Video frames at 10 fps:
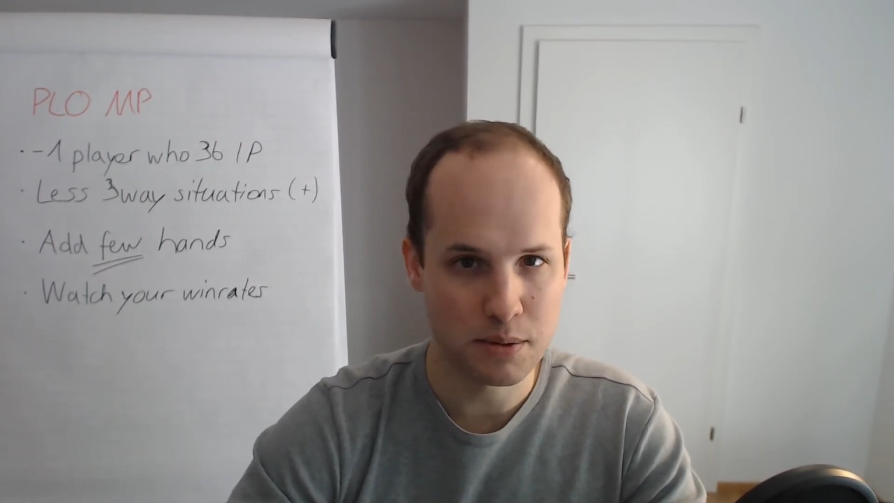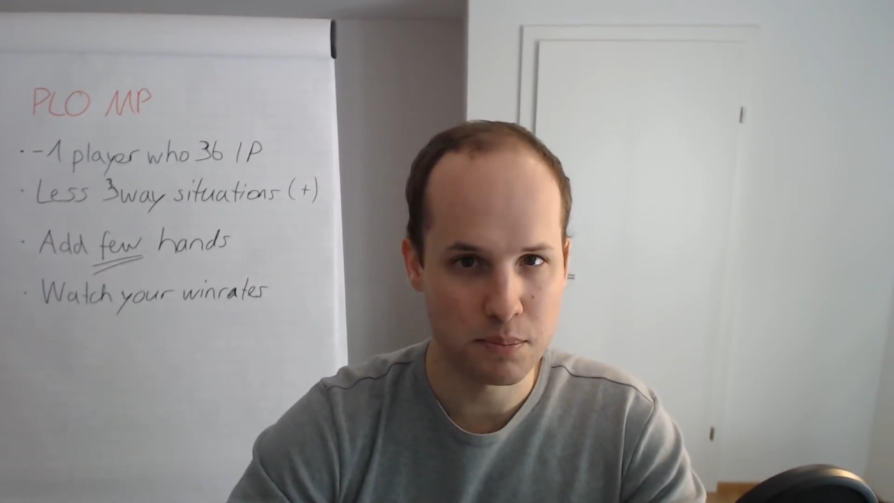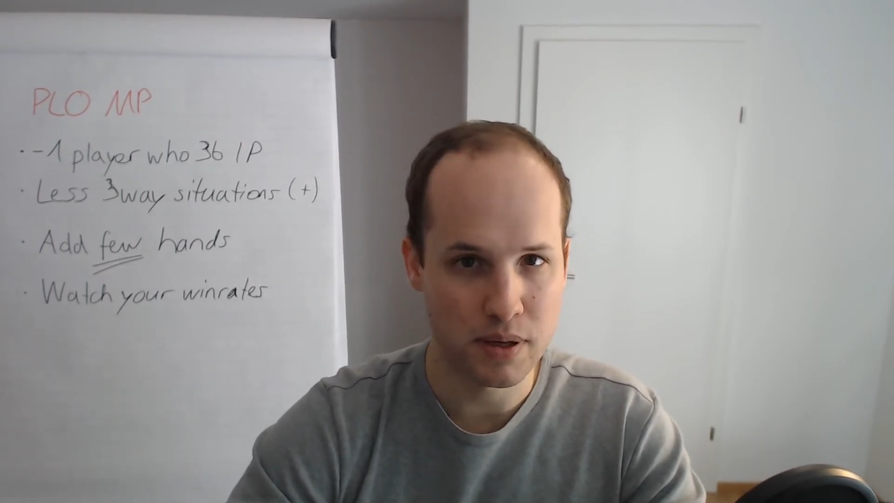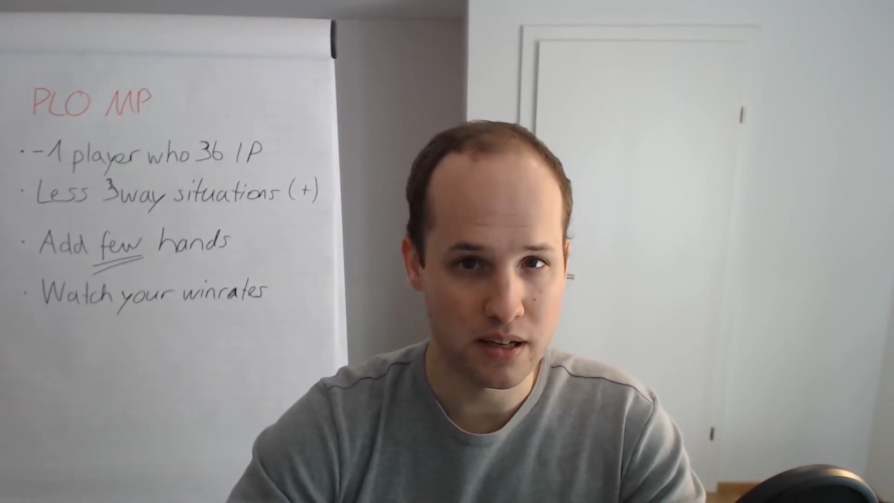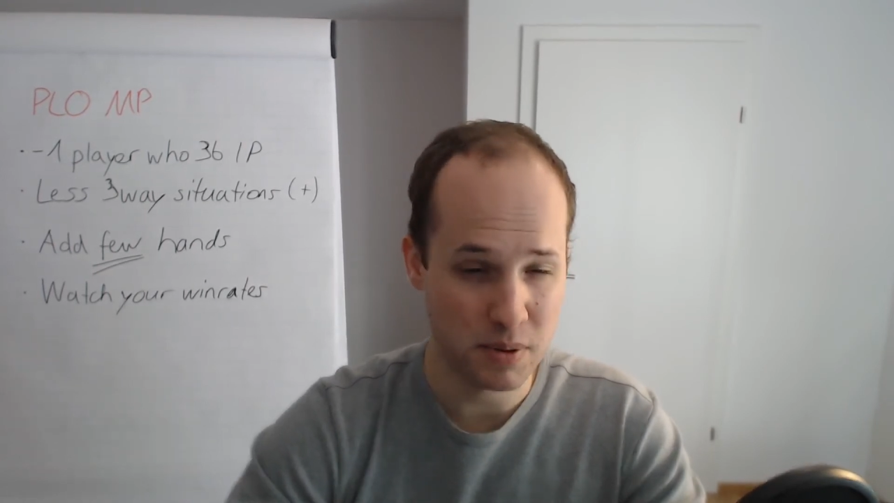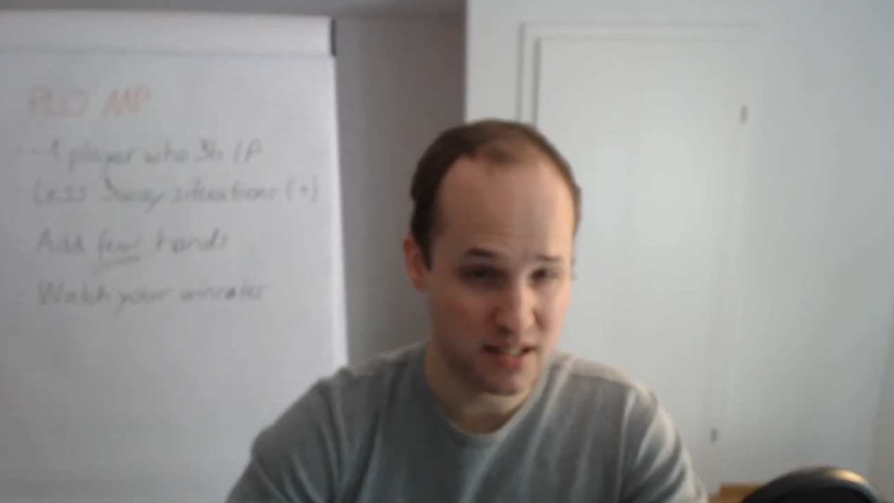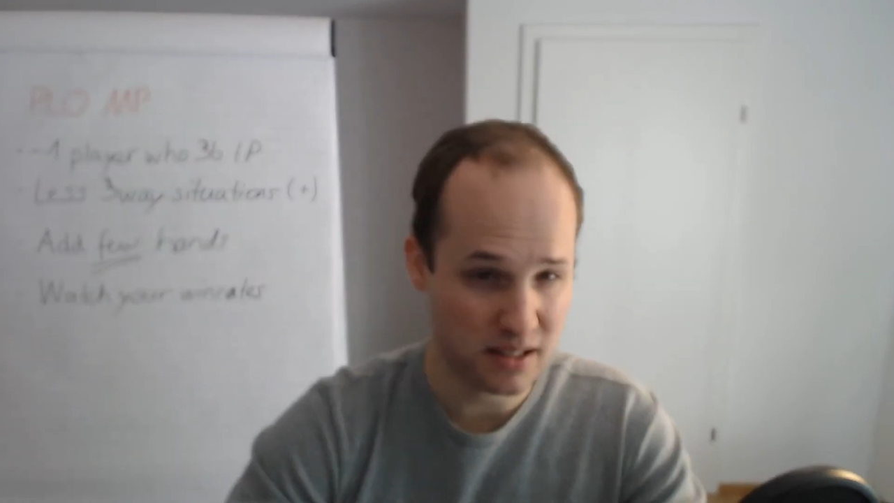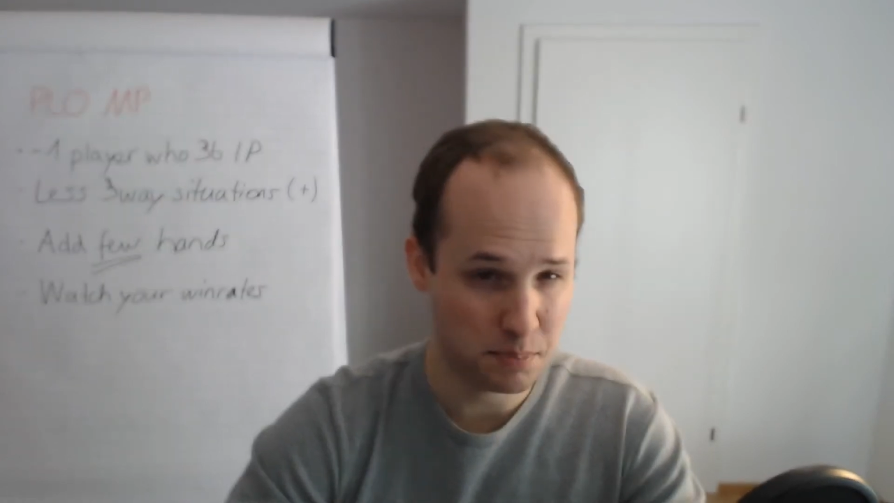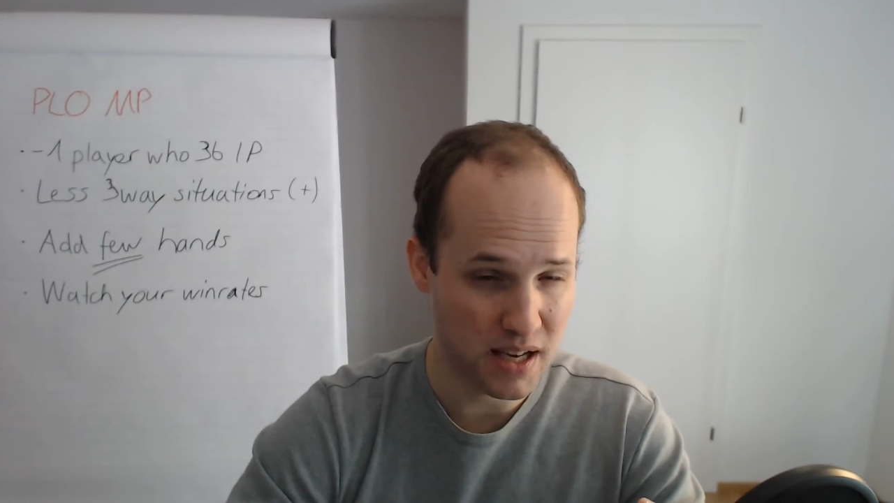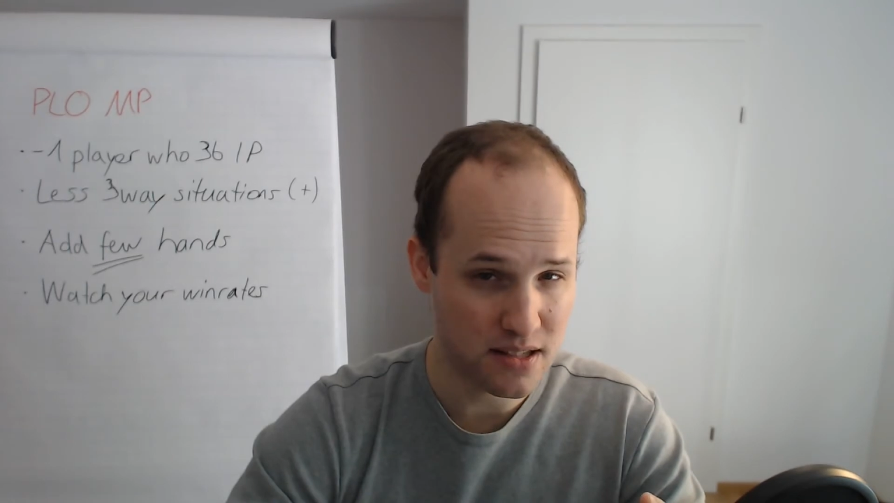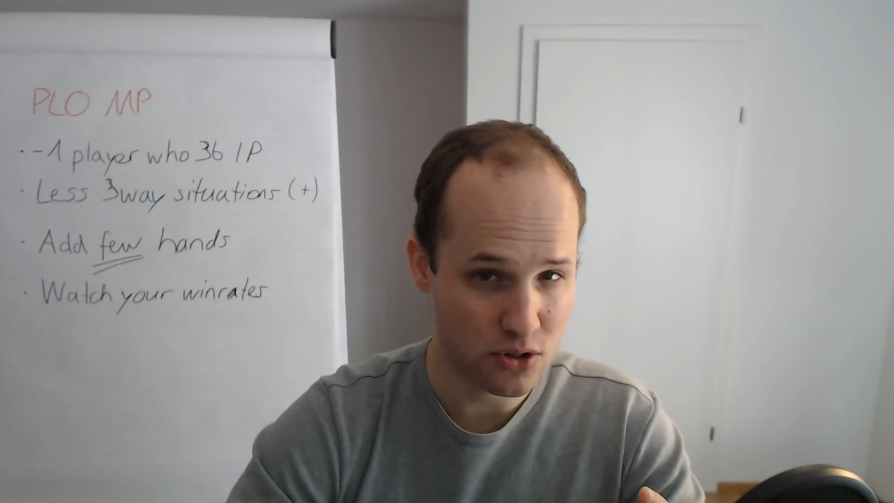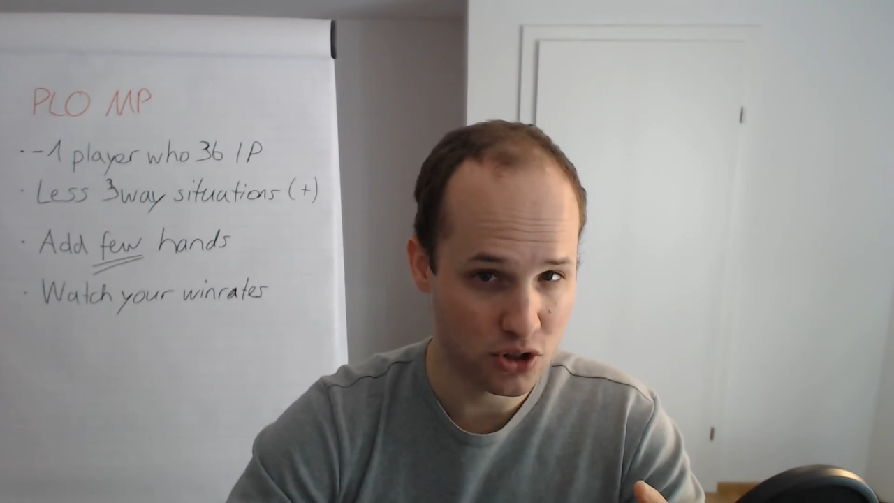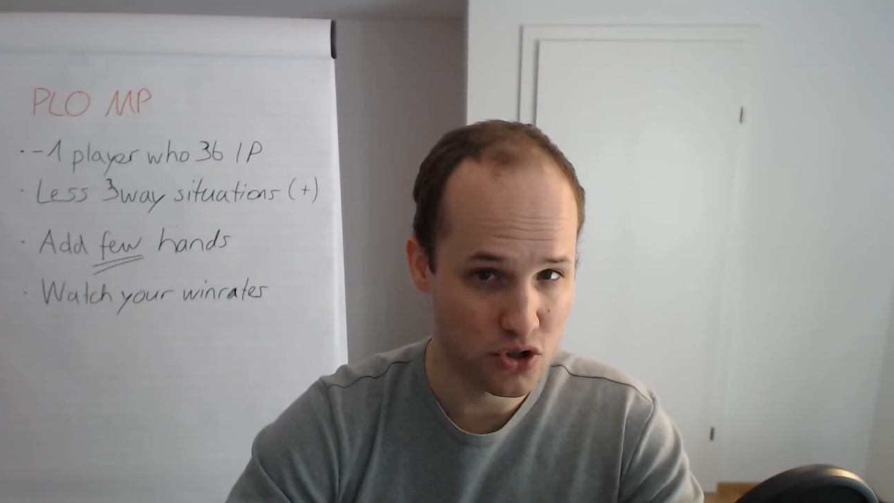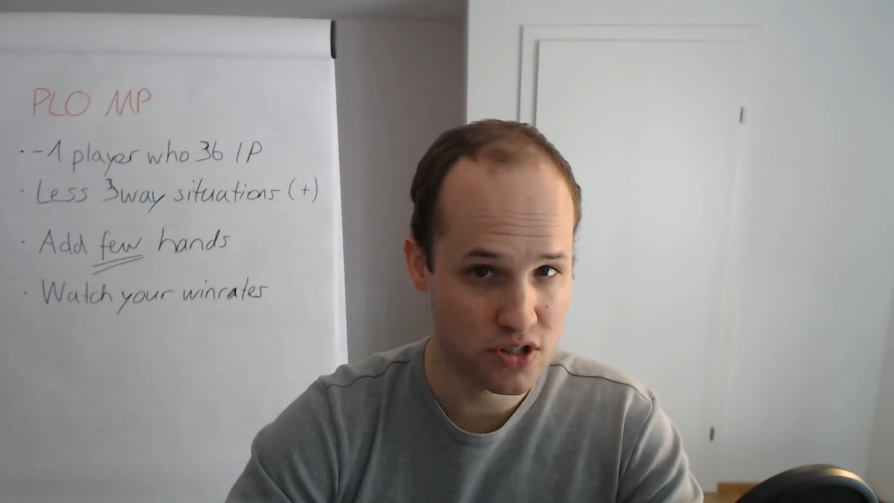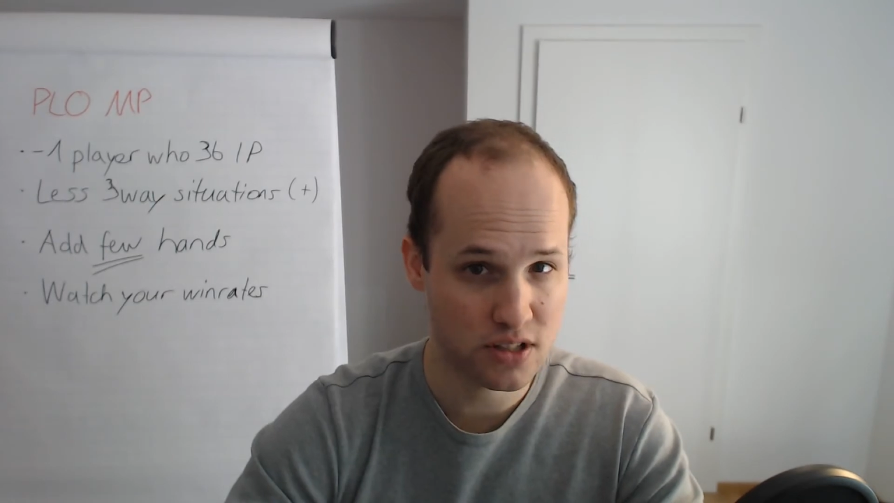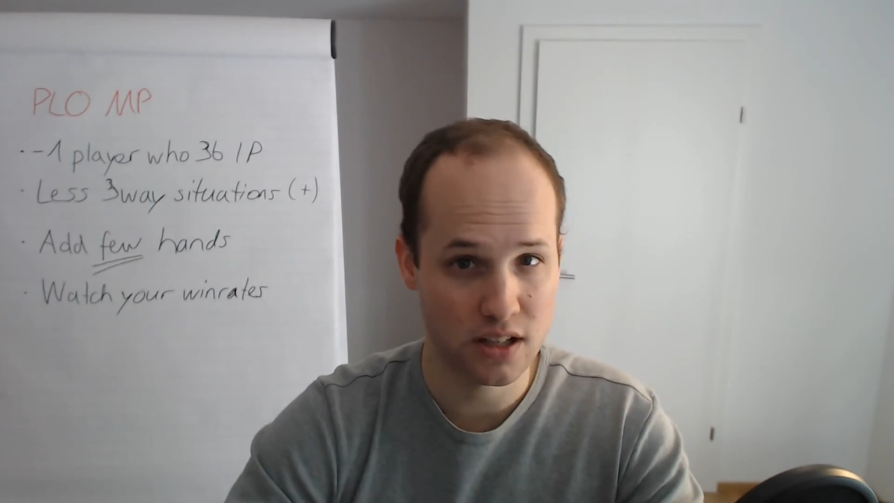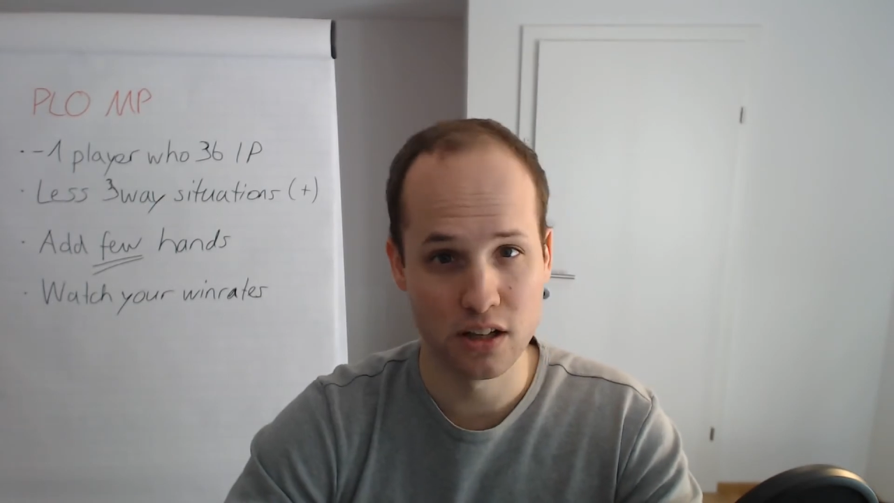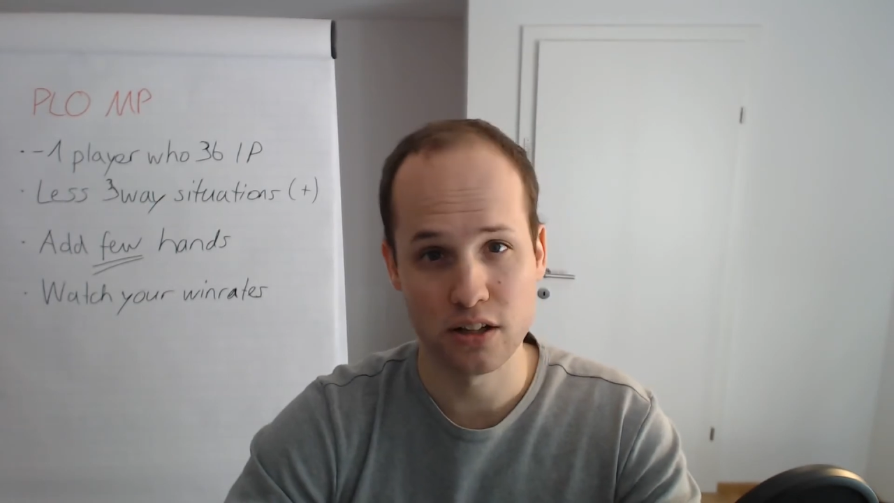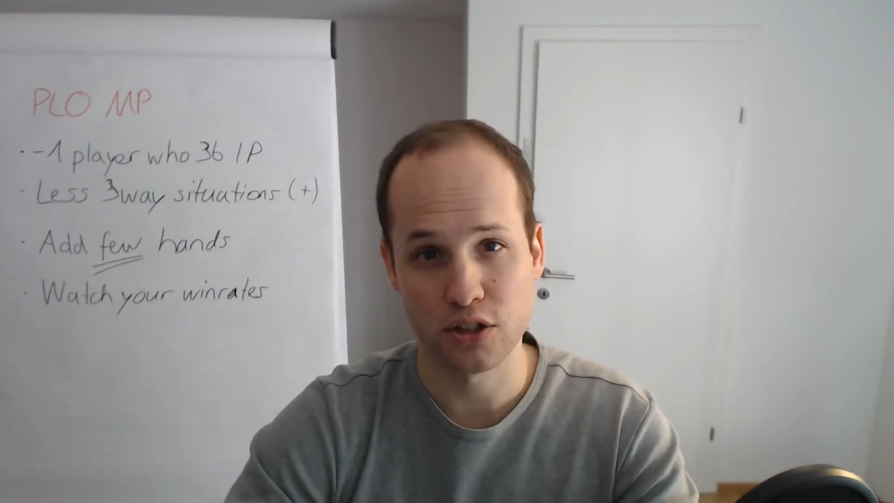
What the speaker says: basically based on your skill,